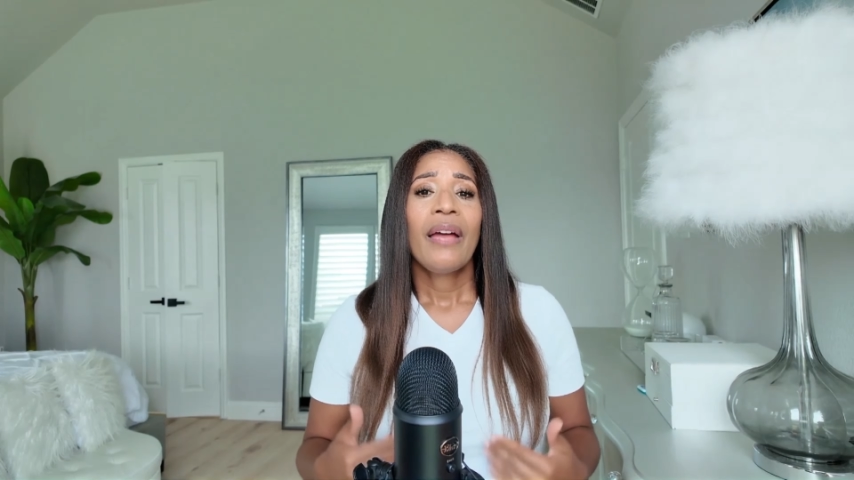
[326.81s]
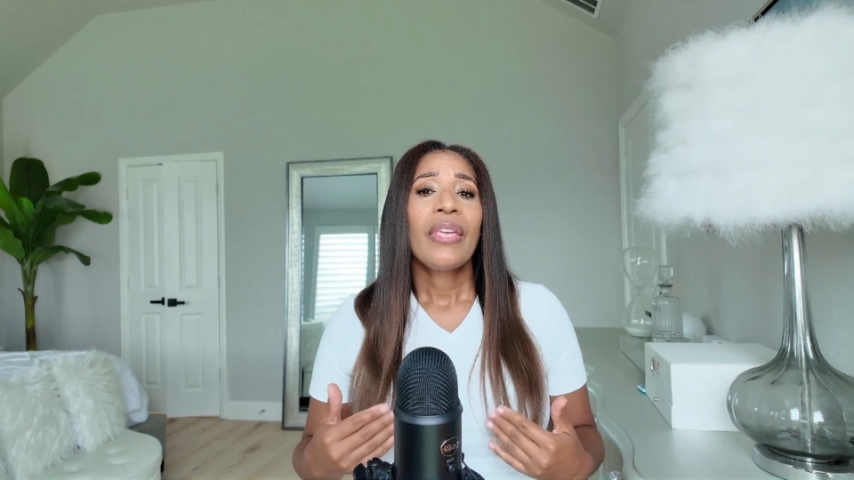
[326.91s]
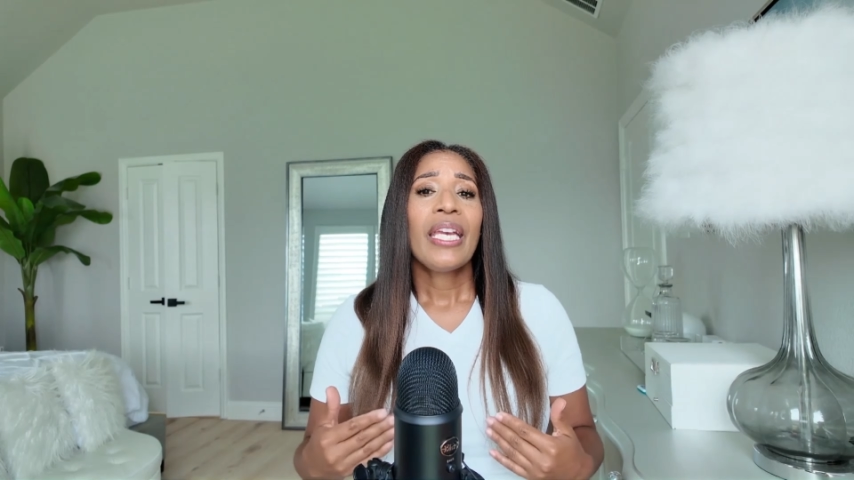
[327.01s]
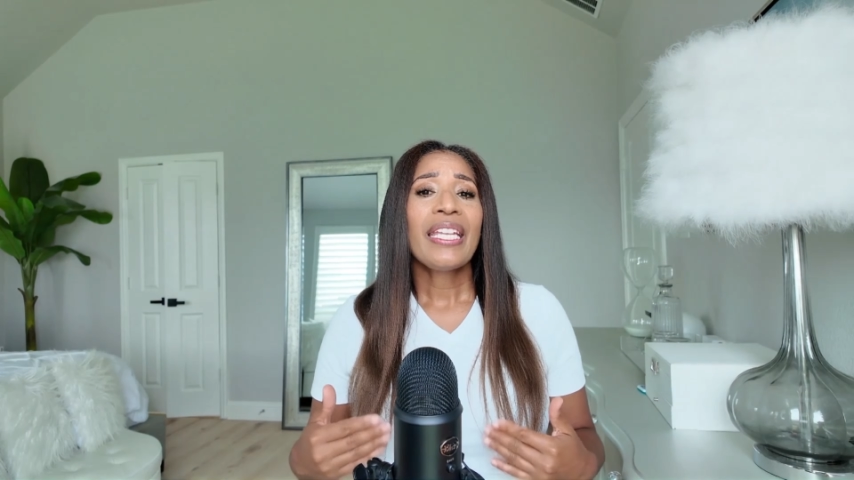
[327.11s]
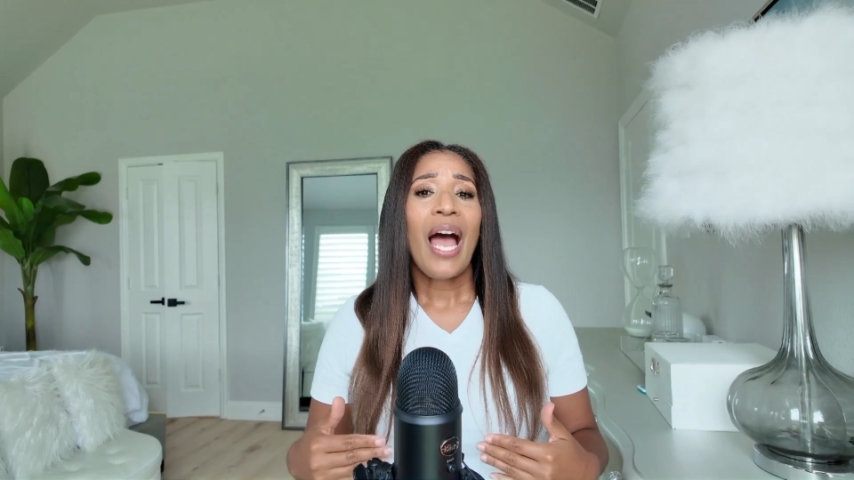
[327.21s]

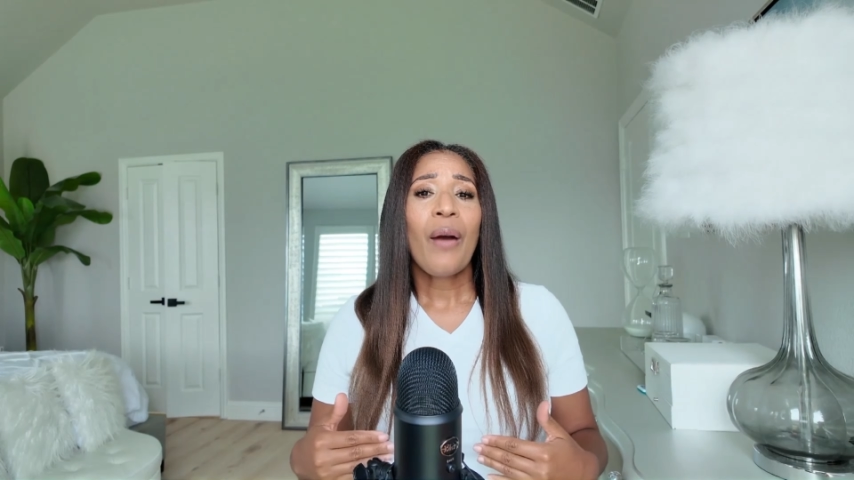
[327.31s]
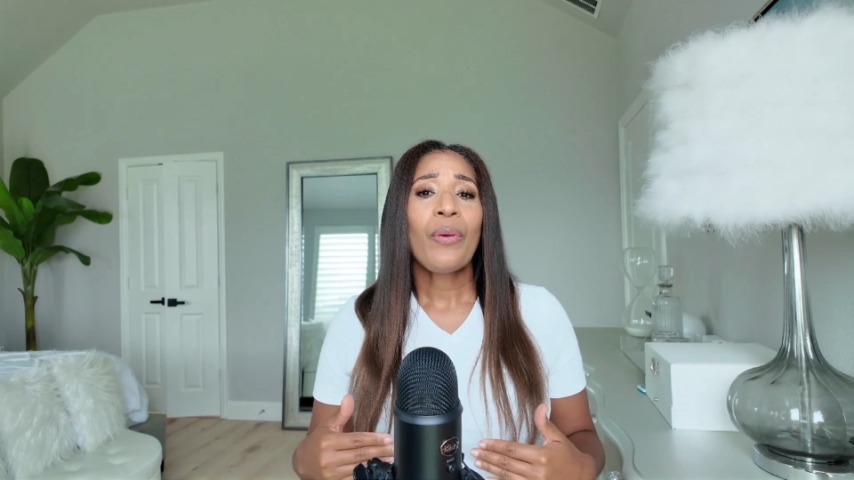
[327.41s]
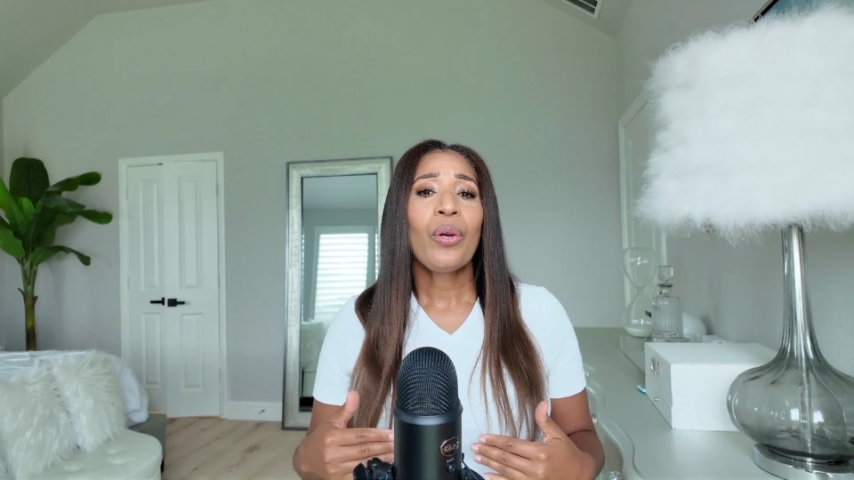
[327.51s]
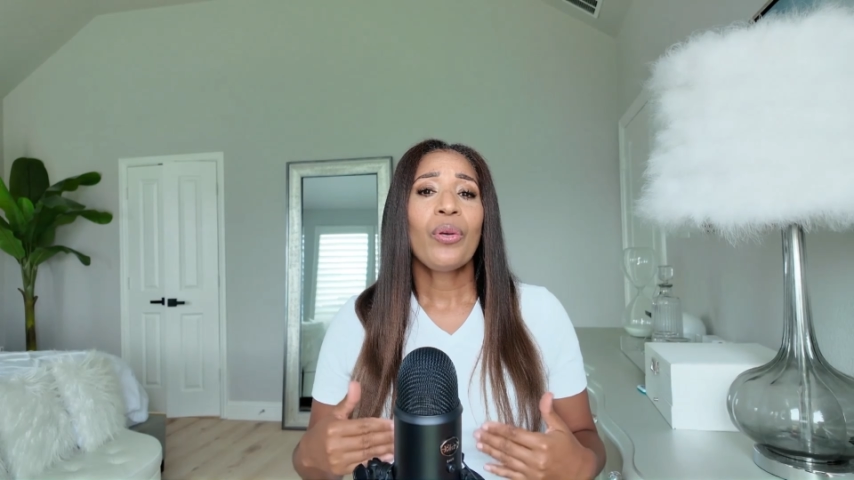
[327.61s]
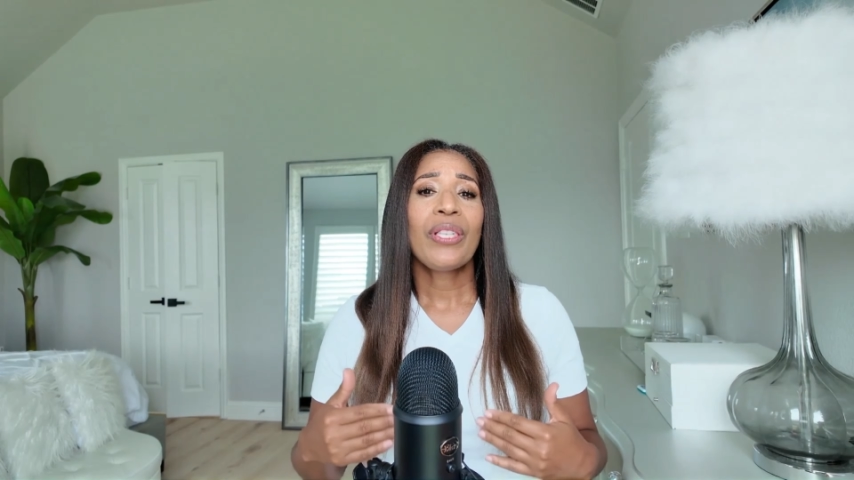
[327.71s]
Then
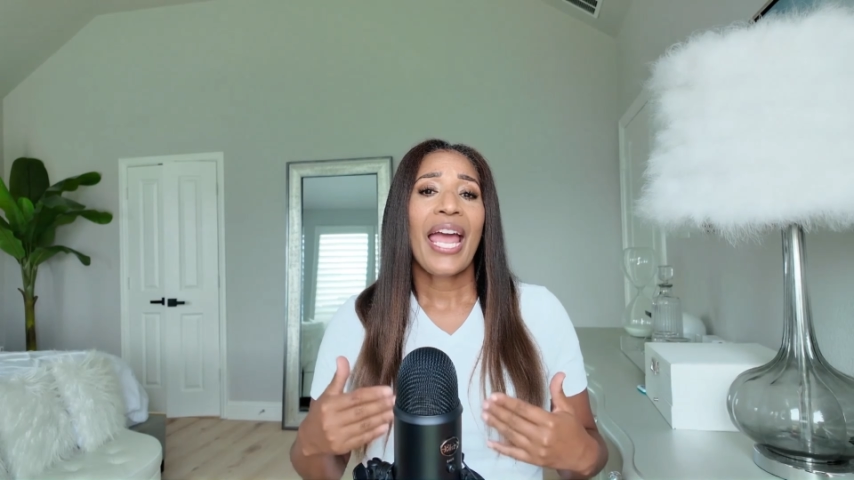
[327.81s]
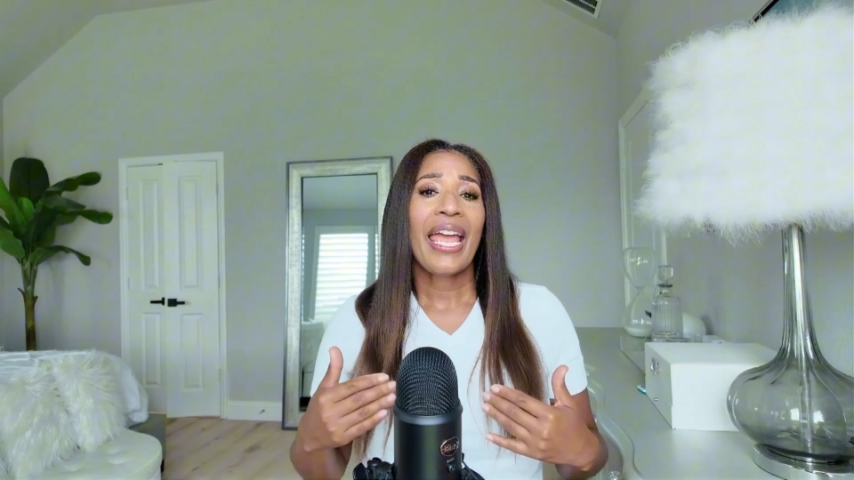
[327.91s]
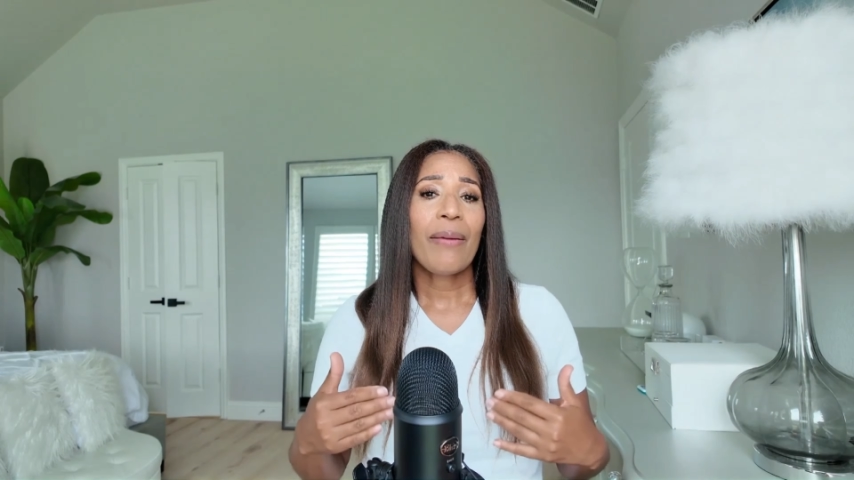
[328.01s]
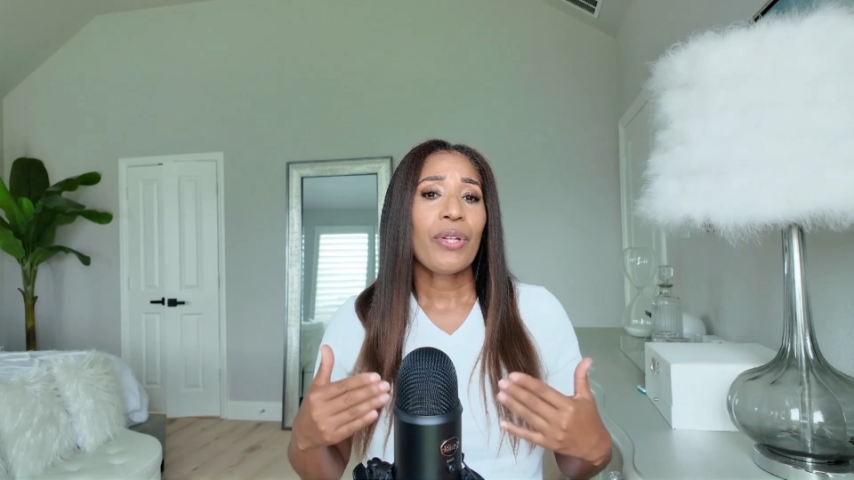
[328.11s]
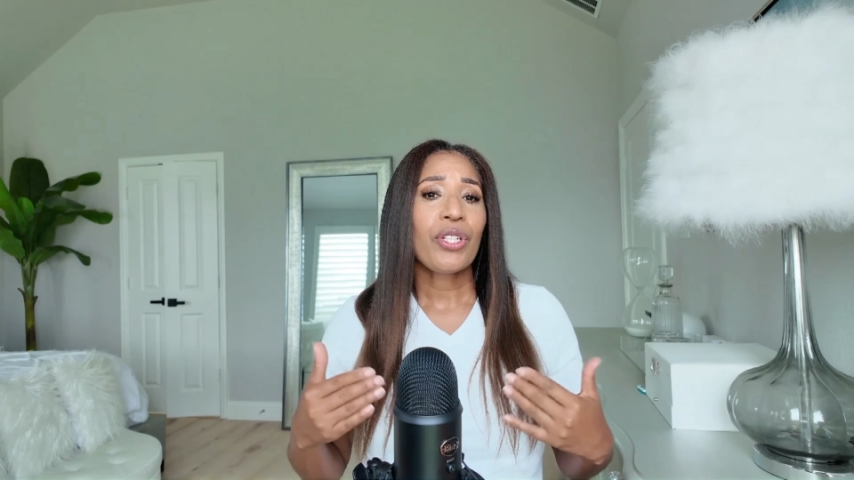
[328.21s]
upload that
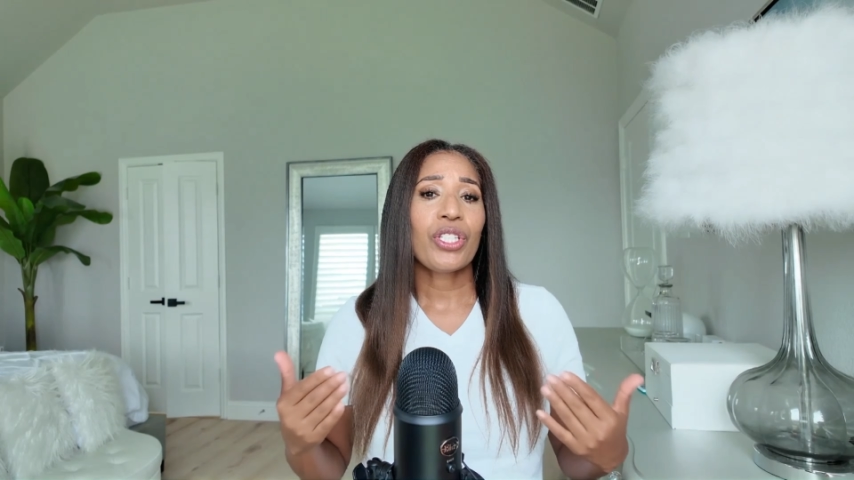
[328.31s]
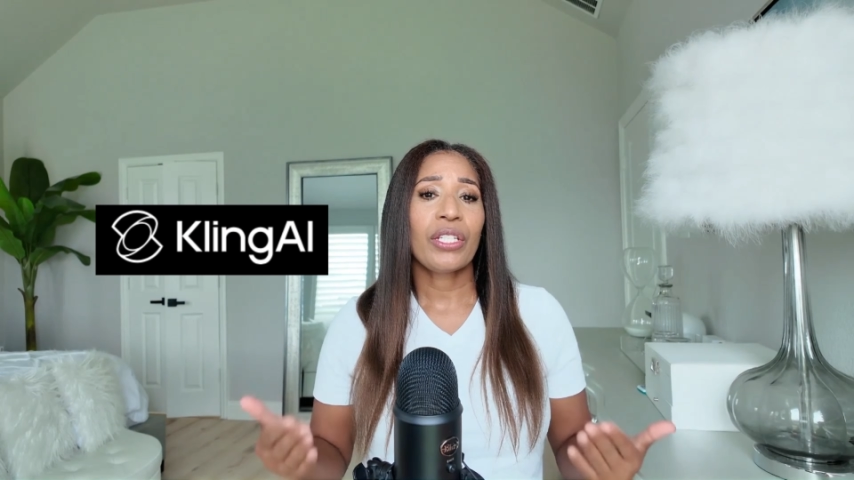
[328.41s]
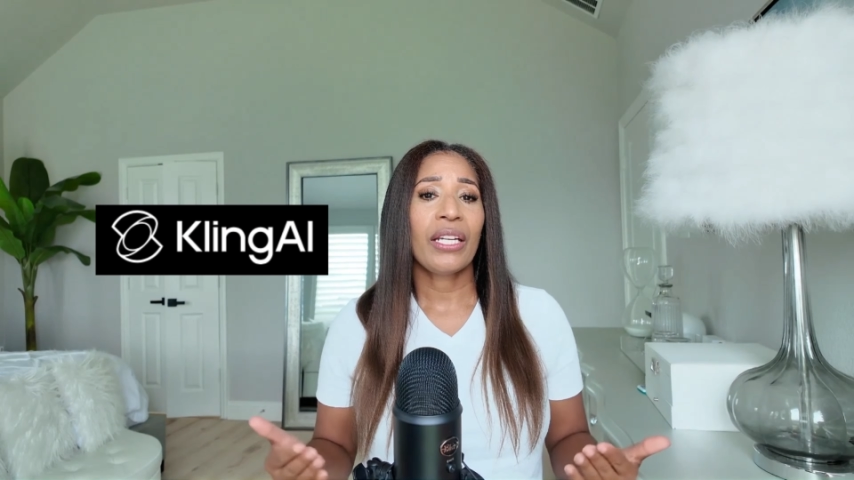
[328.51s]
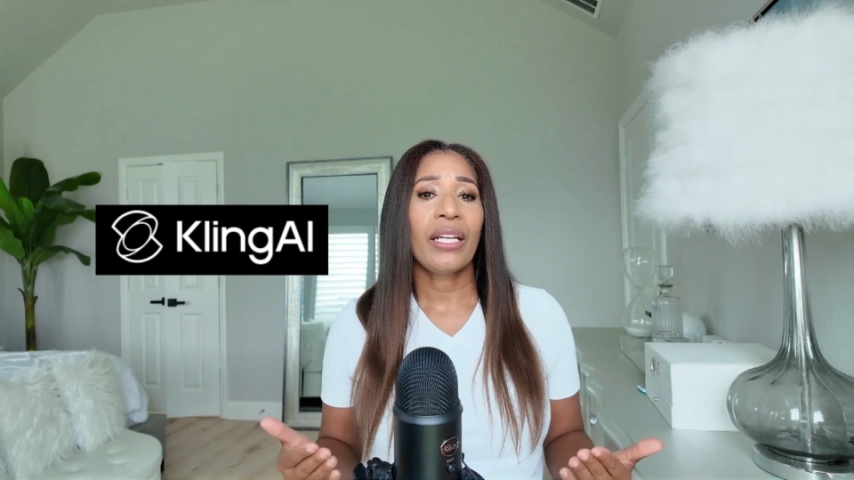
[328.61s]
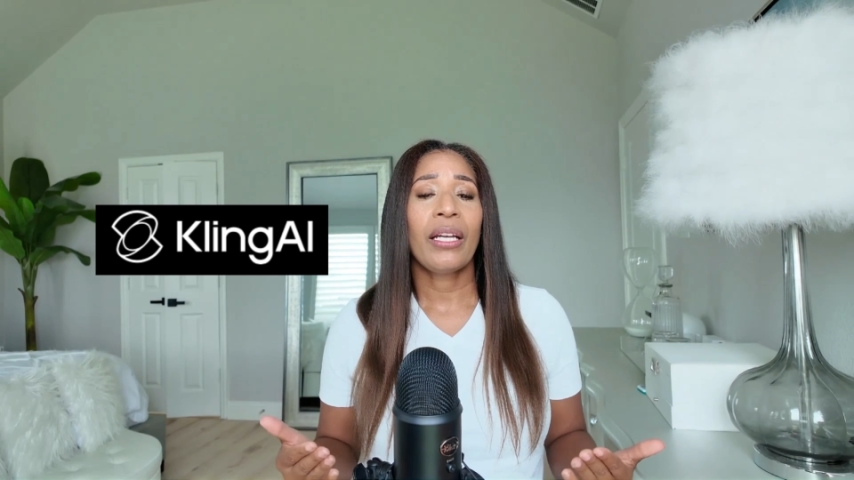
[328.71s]
image to
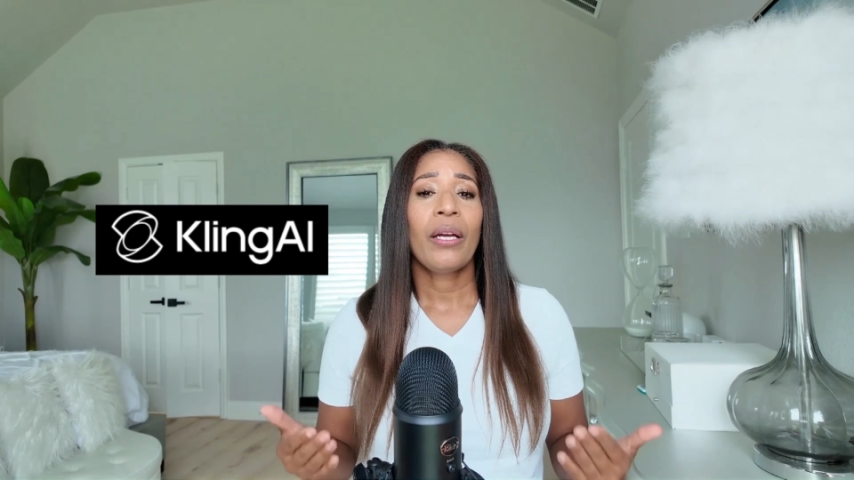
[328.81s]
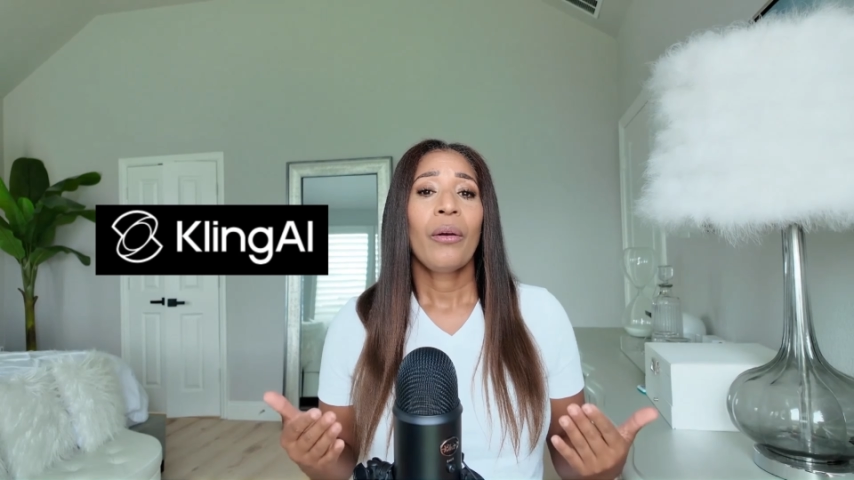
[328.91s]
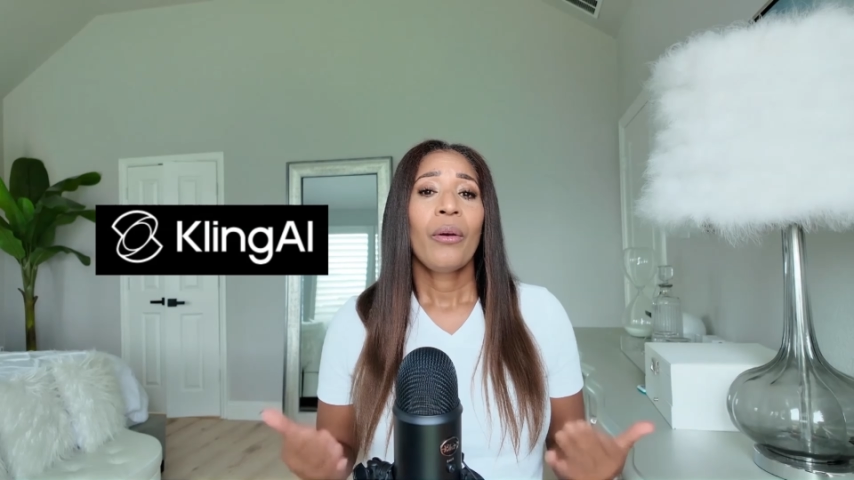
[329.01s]
Kling.